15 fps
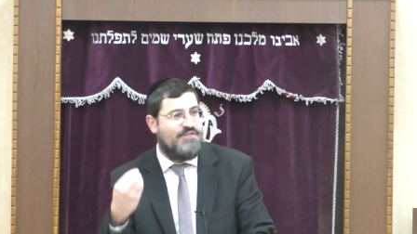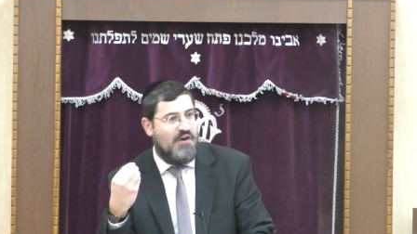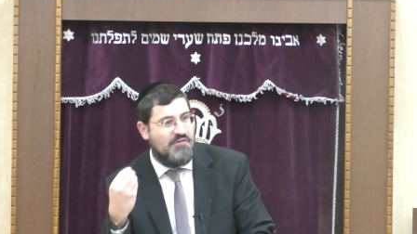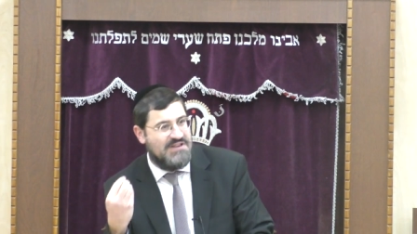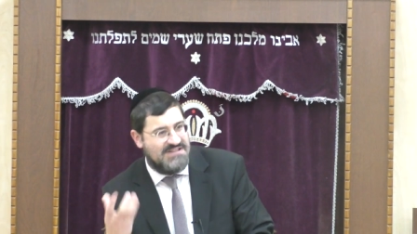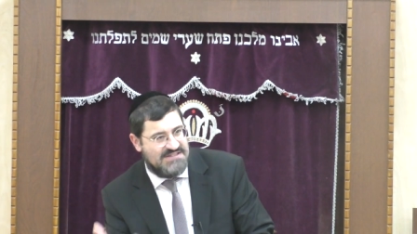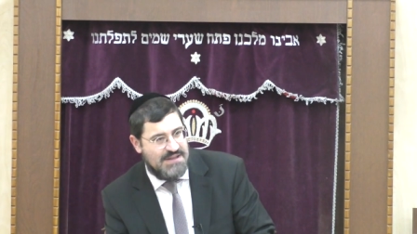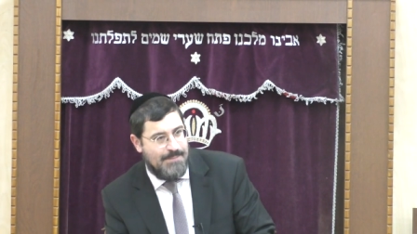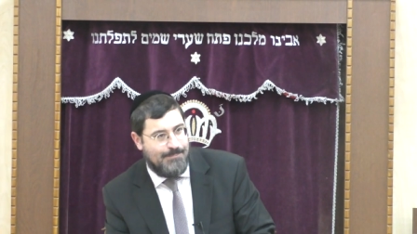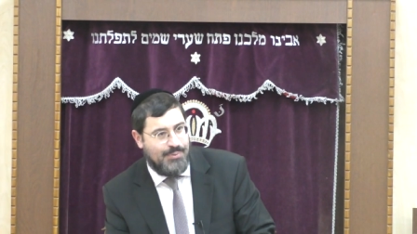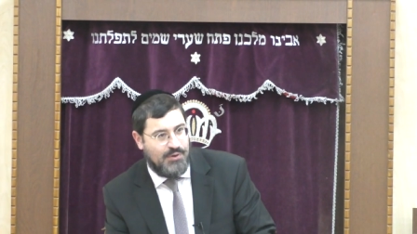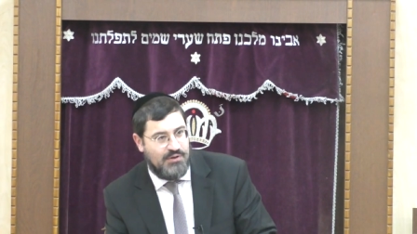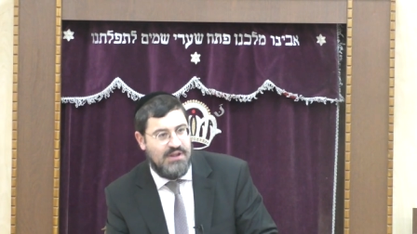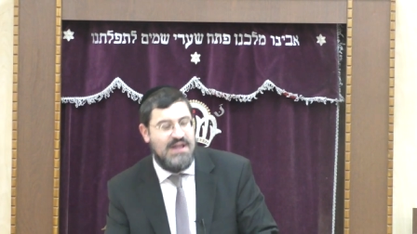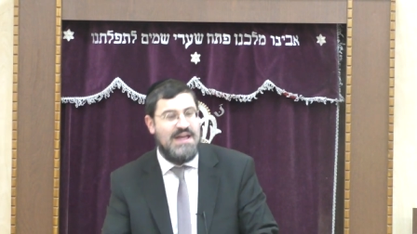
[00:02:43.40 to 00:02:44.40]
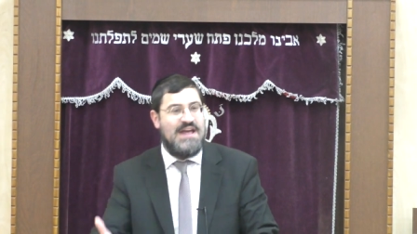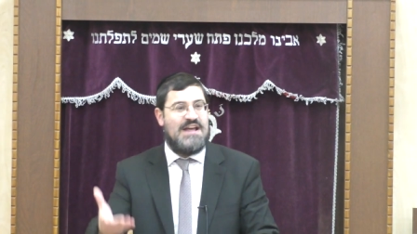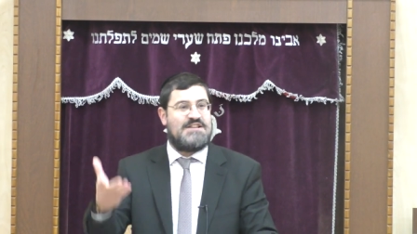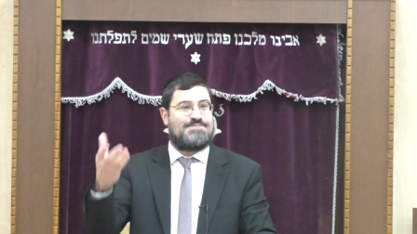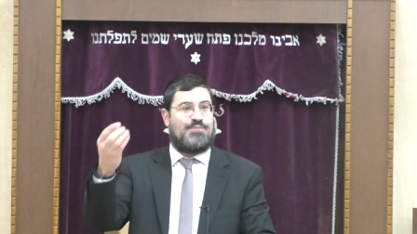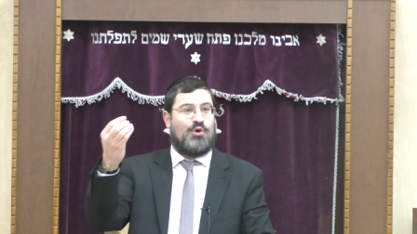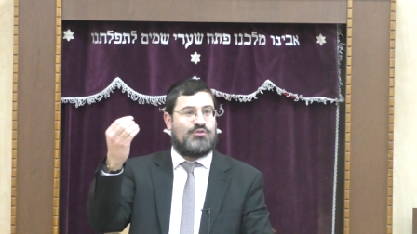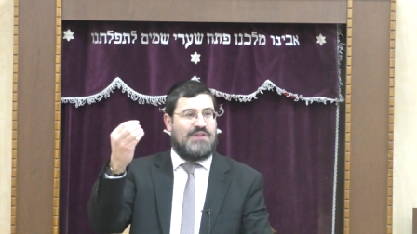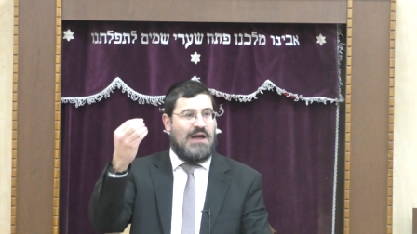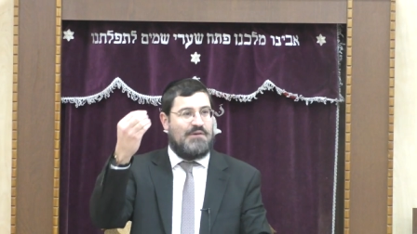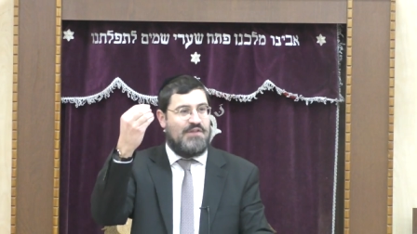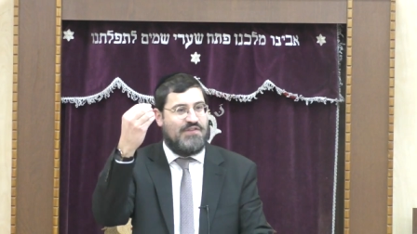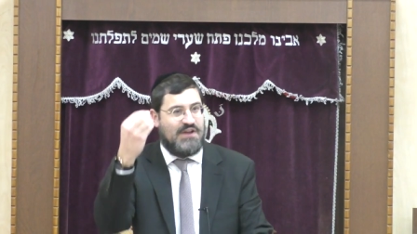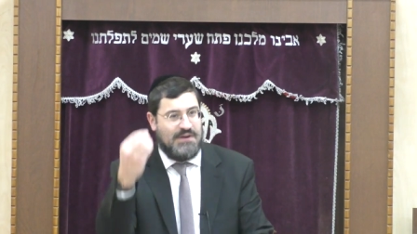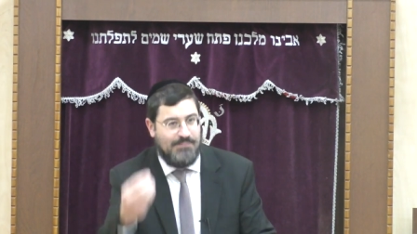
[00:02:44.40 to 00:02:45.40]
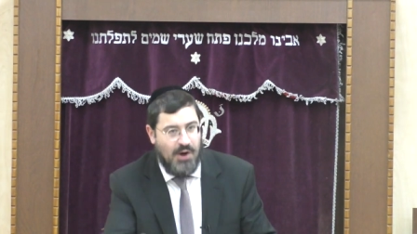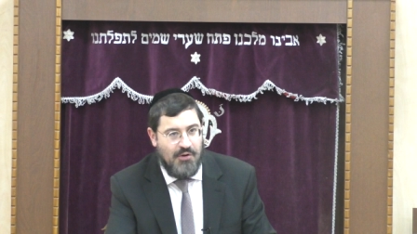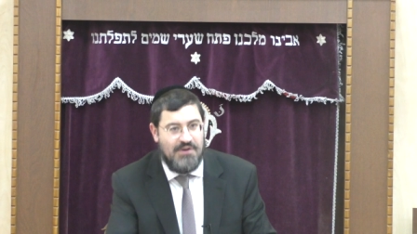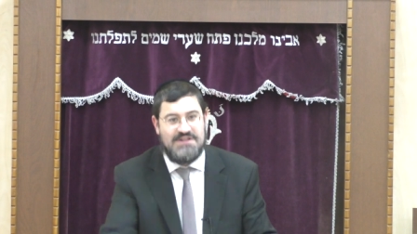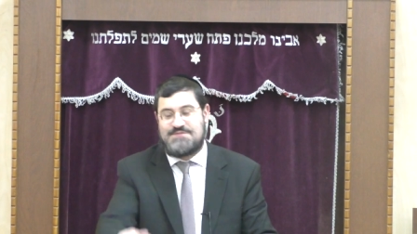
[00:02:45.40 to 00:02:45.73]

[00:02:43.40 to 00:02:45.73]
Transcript: very simple. It's brought down in the Gemara.